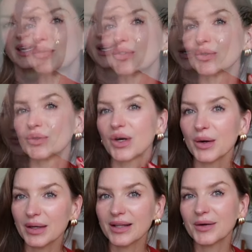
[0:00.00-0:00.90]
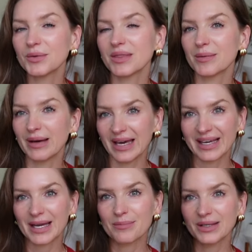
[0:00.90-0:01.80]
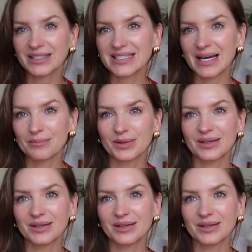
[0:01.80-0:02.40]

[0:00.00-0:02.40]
To go along with the bag, I picked up